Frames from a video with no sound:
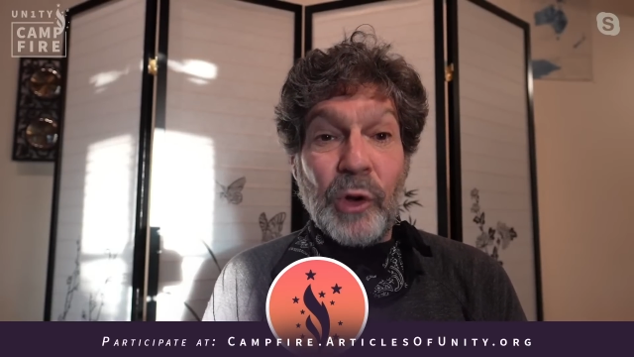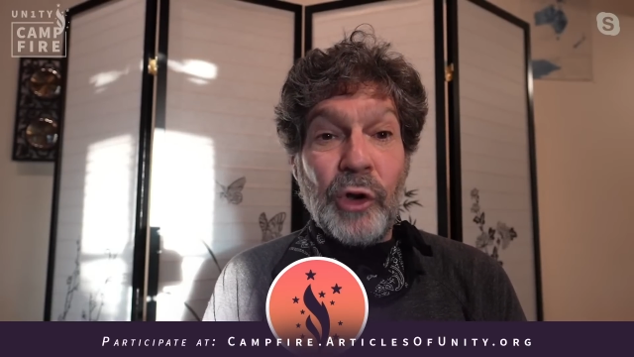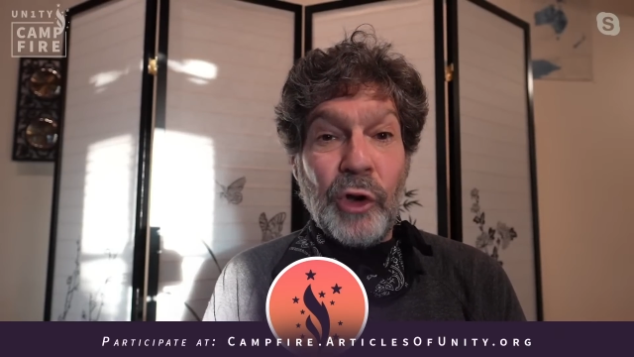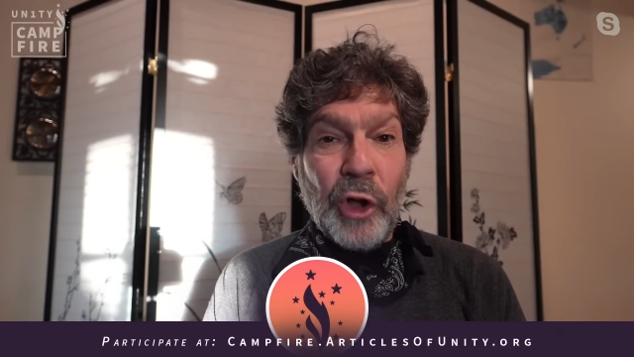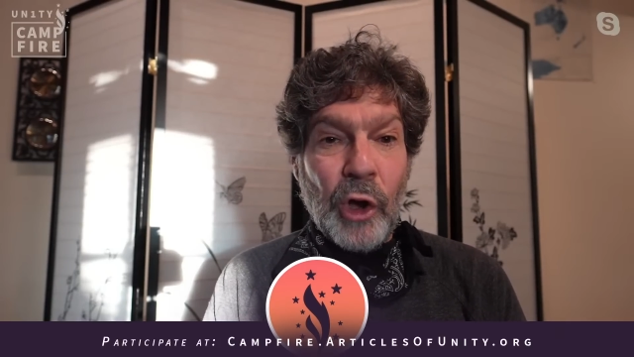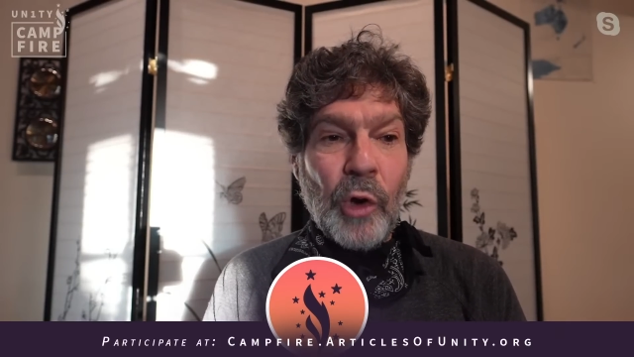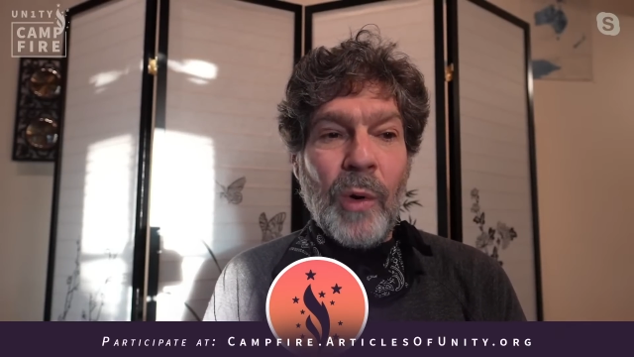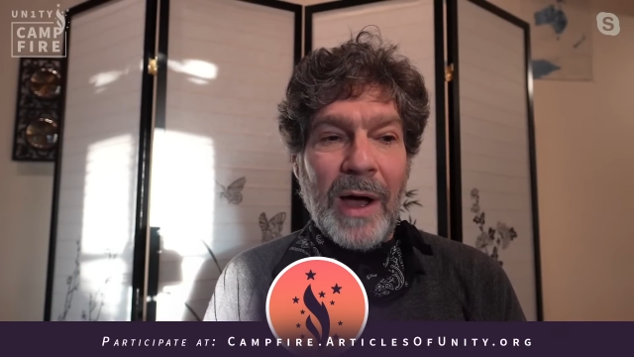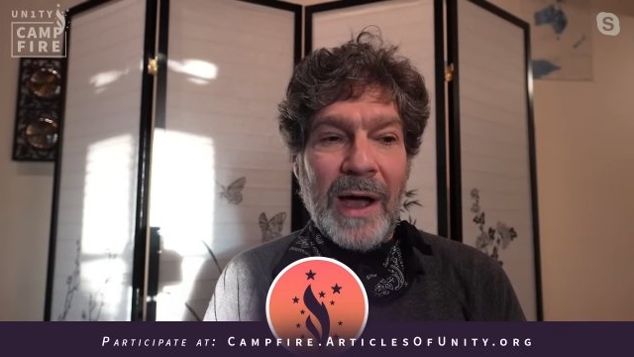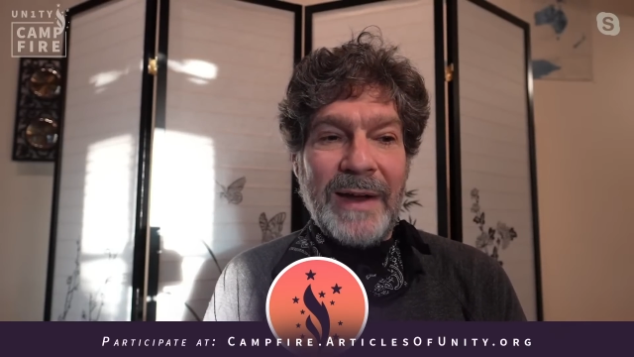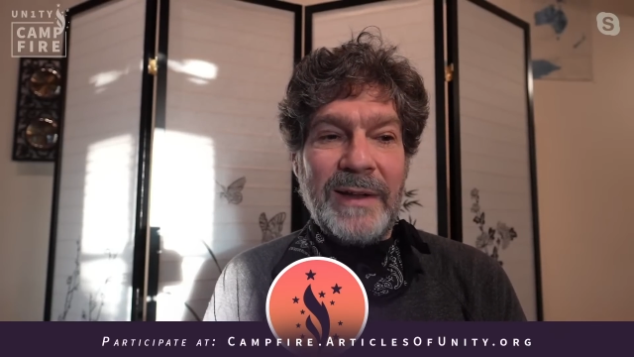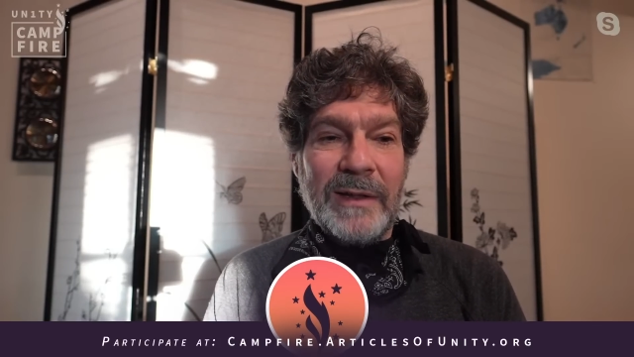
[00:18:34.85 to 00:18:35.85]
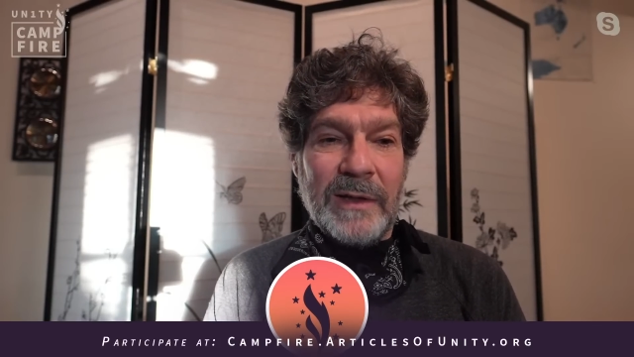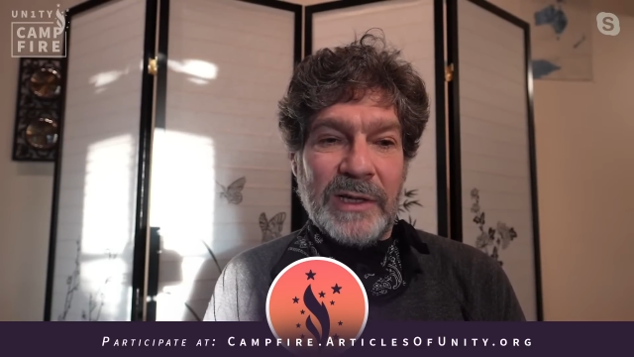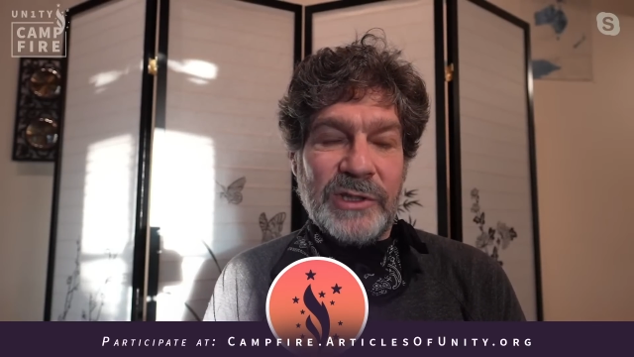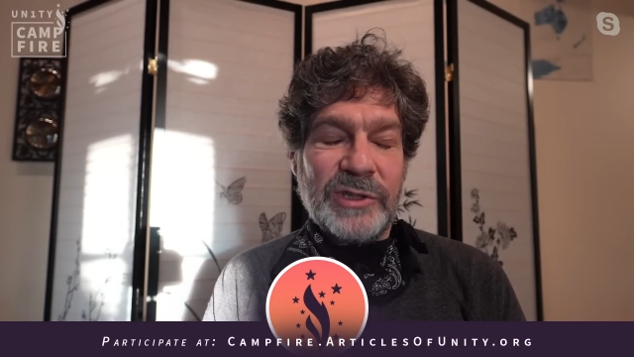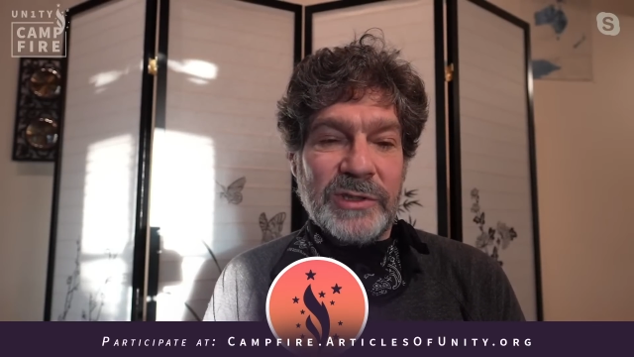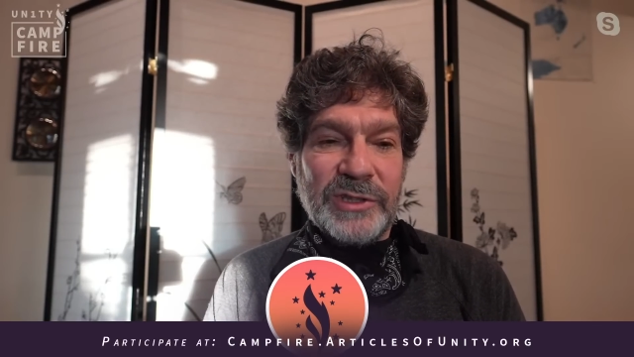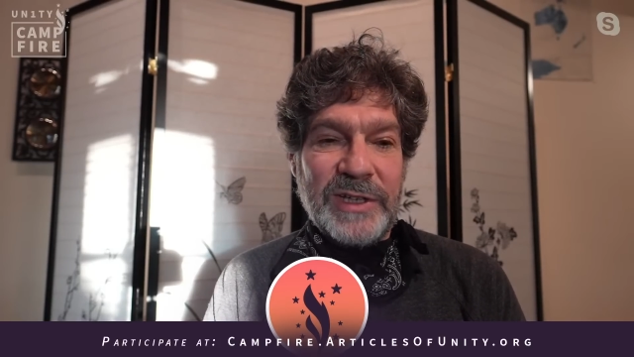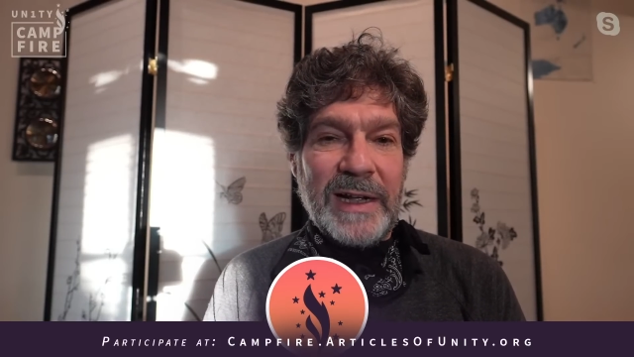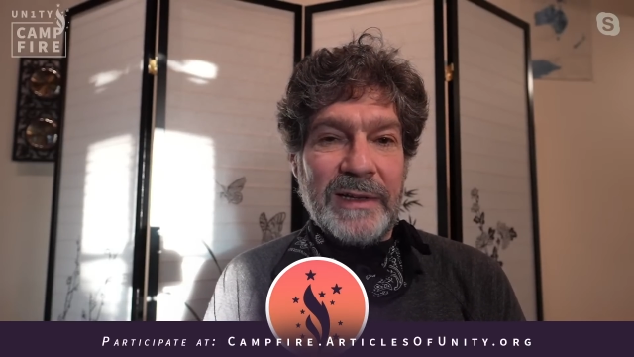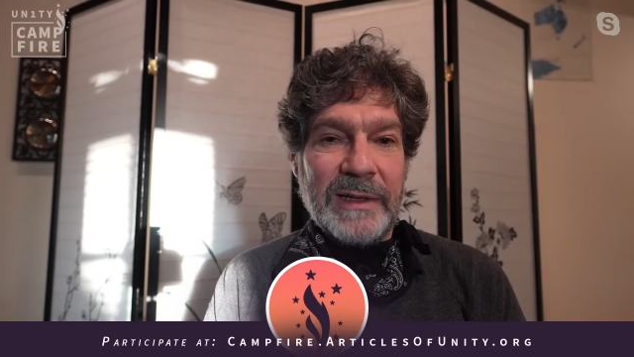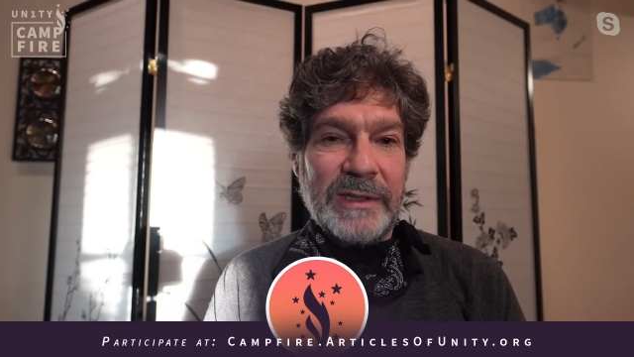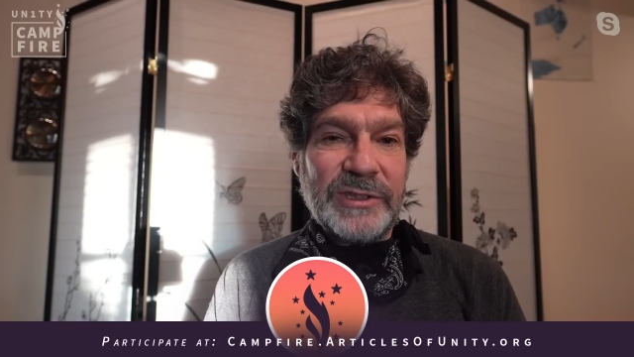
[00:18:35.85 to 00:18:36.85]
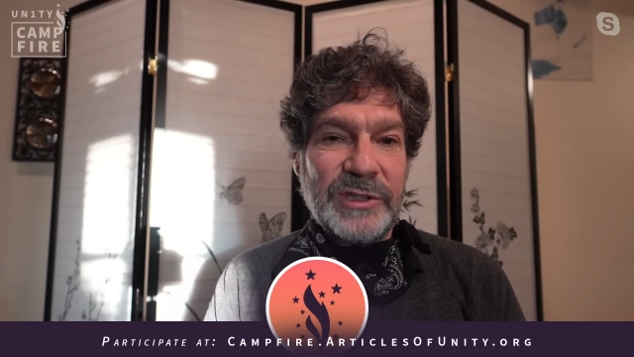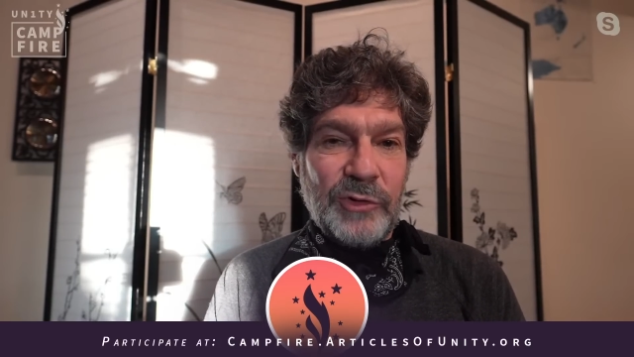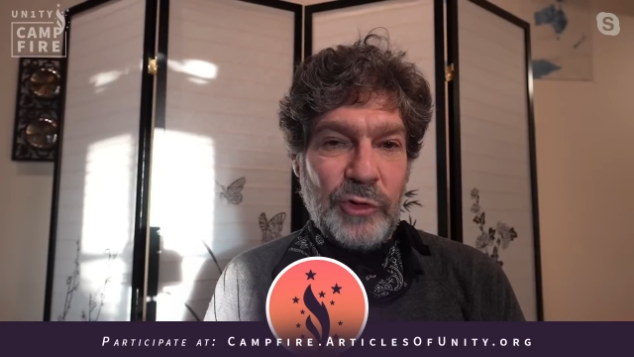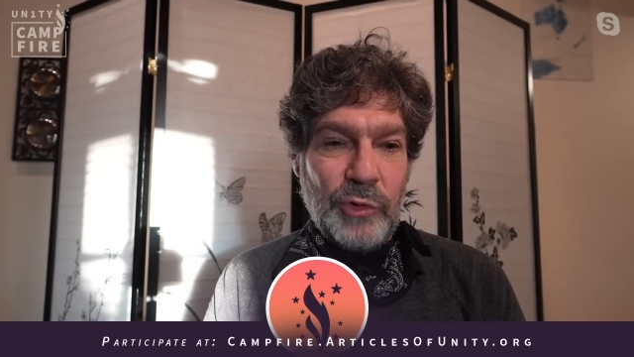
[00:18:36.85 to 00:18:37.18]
no ideological challenge